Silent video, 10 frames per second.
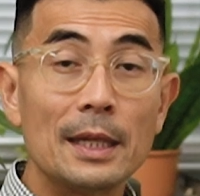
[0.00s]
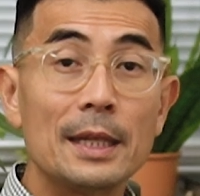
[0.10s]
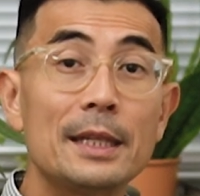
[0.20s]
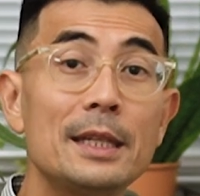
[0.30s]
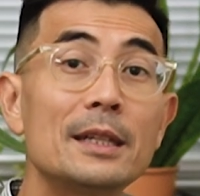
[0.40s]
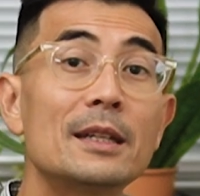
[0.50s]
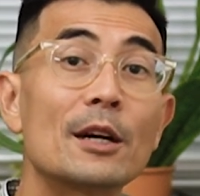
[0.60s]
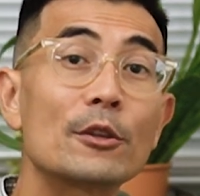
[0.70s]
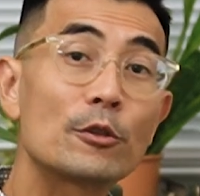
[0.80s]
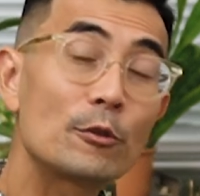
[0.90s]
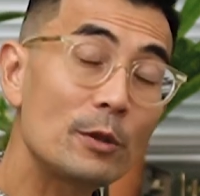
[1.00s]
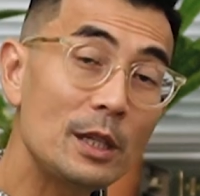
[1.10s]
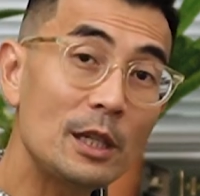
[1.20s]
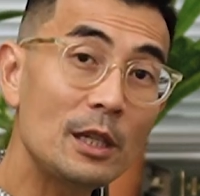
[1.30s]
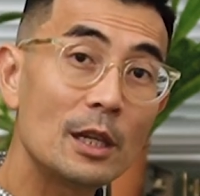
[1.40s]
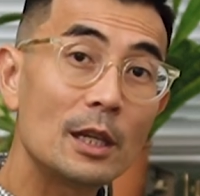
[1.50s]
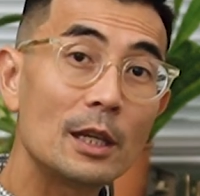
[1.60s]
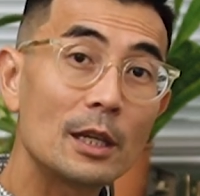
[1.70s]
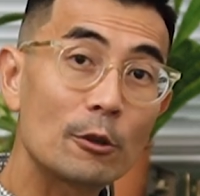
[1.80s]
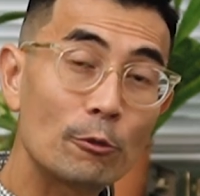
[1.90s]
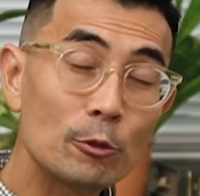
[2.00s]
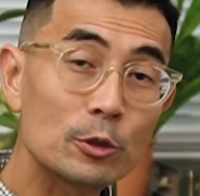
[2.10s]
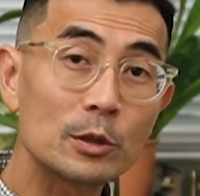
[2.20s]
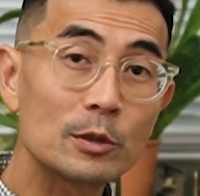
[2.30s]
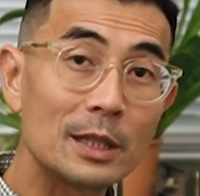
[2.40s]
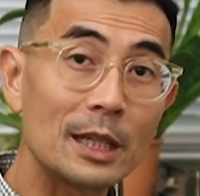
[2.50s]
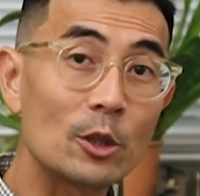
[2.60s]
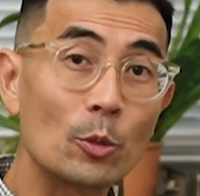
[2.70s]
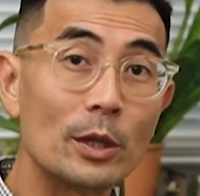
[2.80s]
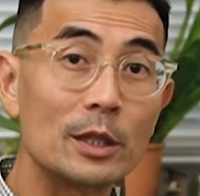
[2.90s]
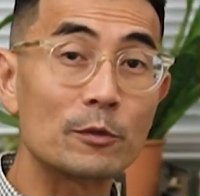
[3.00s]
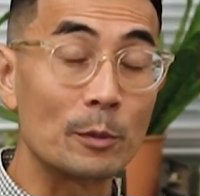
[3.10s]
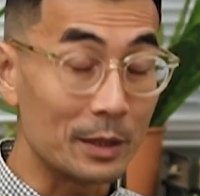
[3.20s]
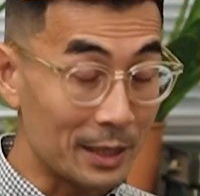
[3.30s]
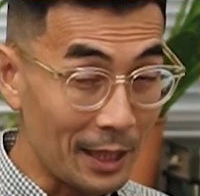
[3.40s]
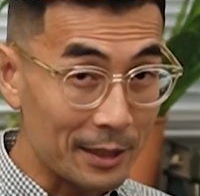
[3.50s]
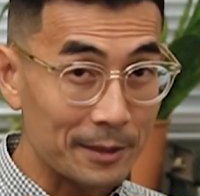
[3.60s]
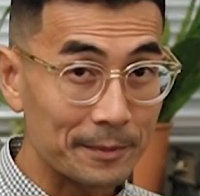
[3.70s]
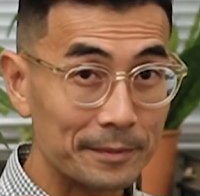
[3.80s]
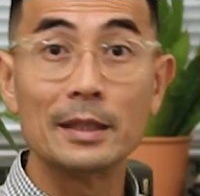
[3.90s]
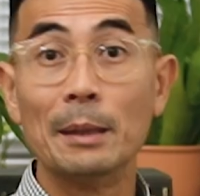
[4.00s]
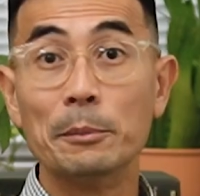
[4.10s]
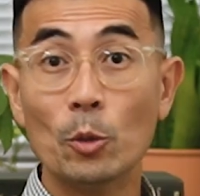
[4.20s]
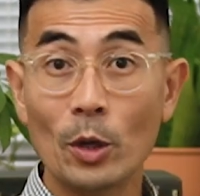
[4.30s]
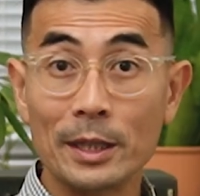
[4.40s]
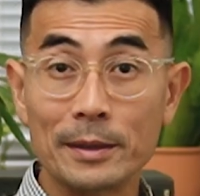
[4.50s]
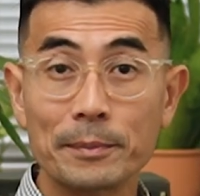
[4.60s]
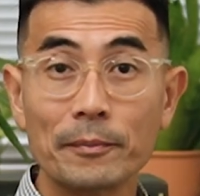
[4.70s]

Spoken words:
Here are 3 crucial takeaways from this case. Number 1,